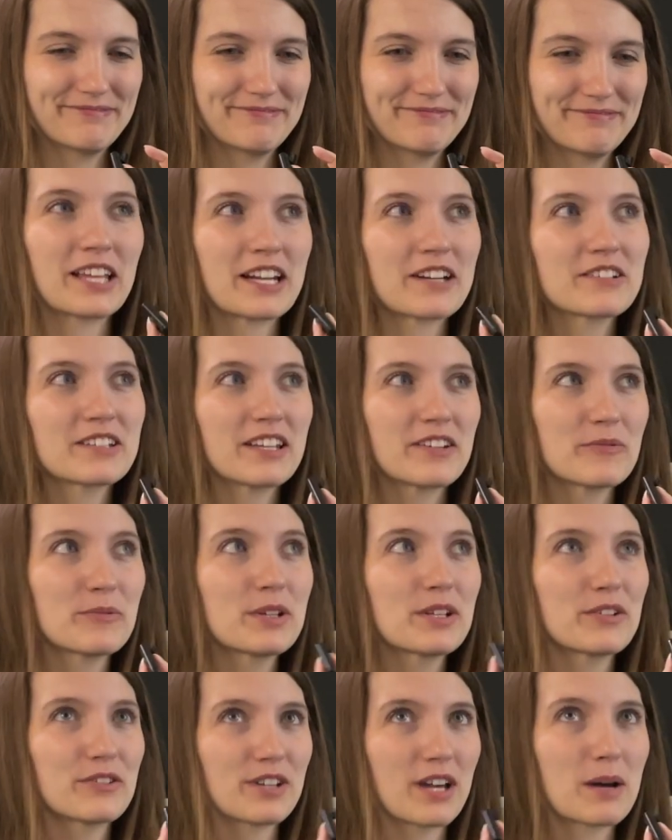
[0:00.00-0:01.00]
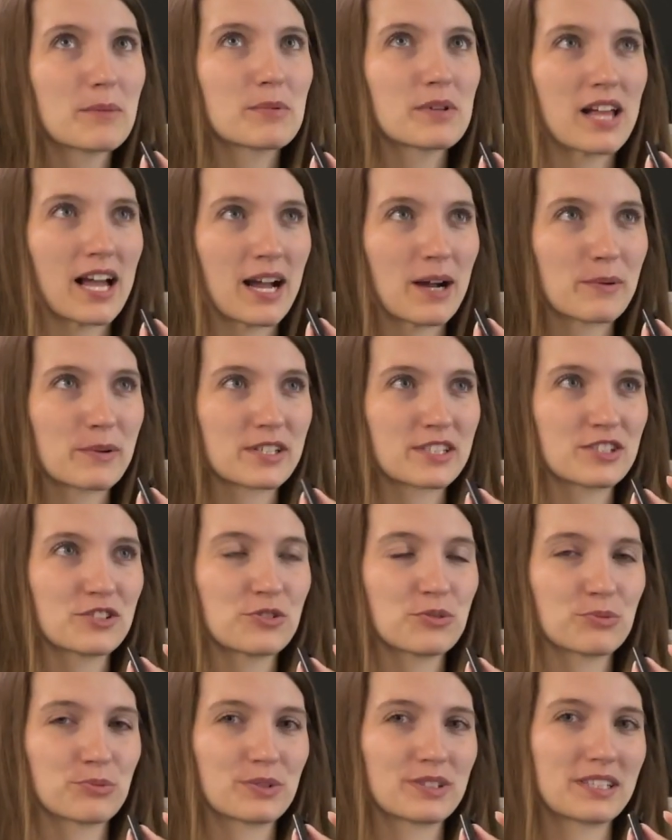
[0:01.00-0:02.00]
That'll give me a couple hours
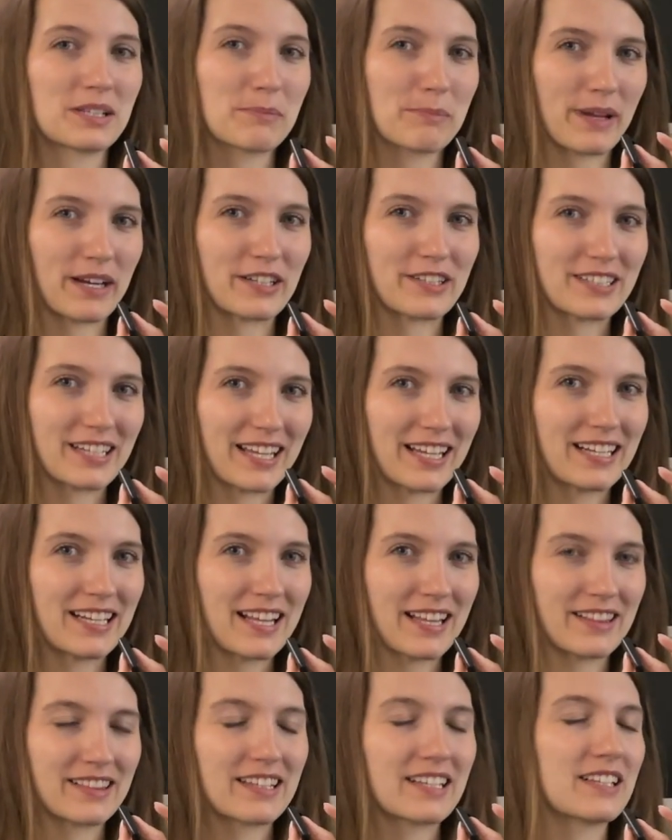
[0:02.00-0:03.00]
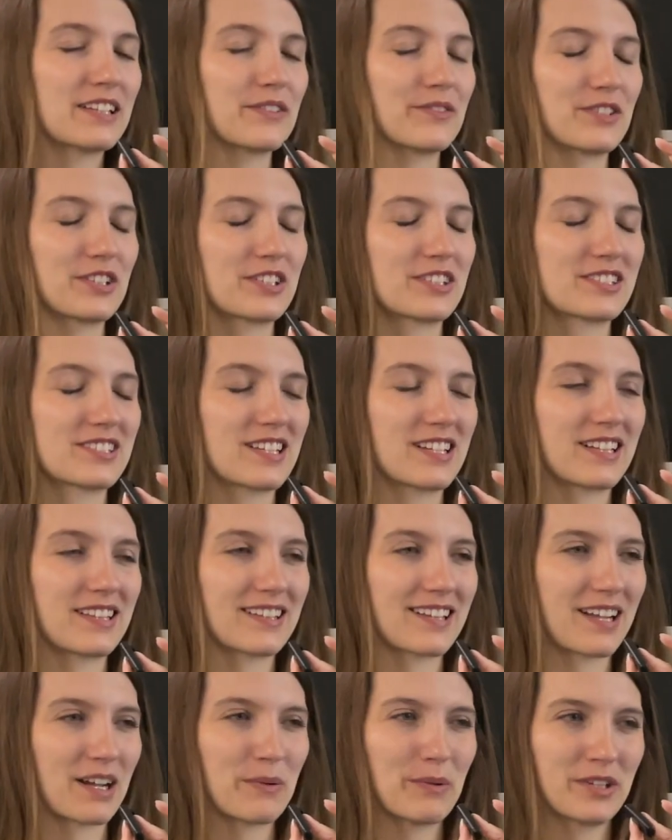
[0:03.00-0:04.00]
to really marinate and think if there's
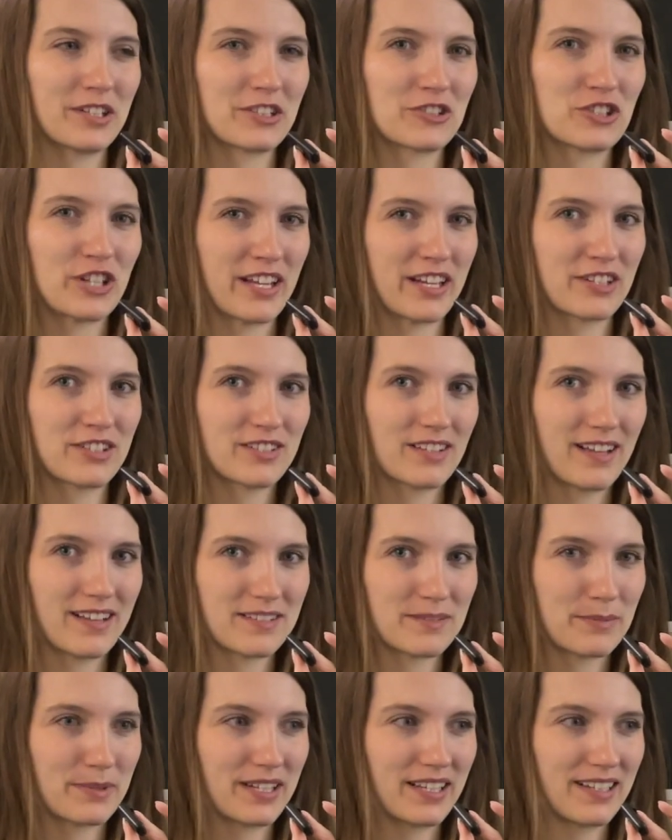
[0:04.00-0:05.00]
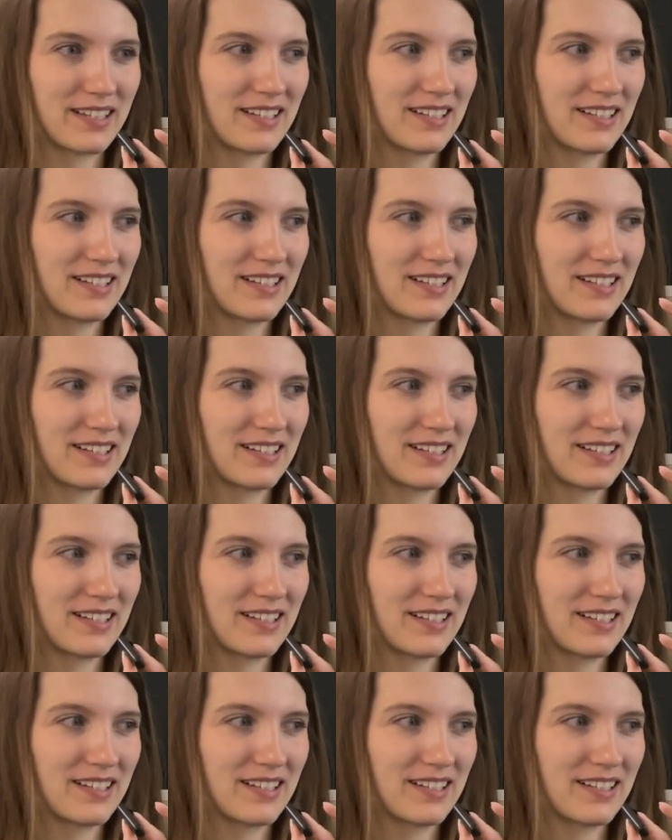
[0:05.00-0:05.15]
anything I want to change last minute.